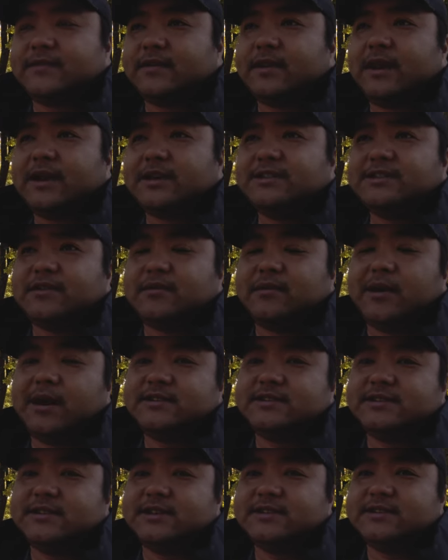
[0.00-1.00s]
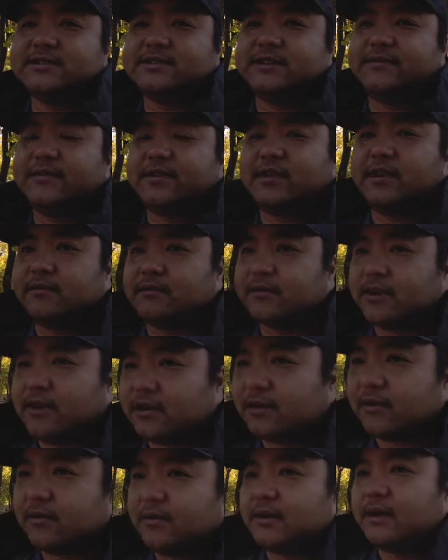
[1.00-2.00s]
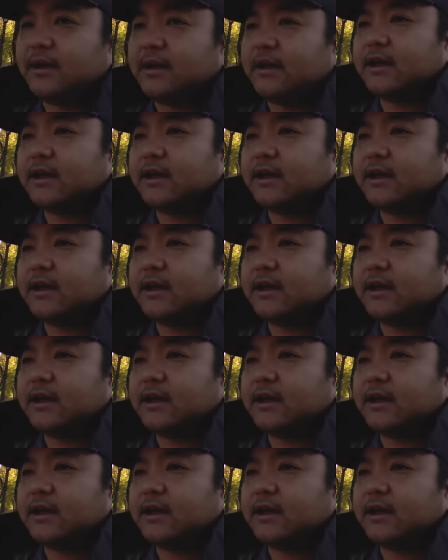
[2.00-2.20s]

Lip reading: for the guys that are watching this, if you don't know,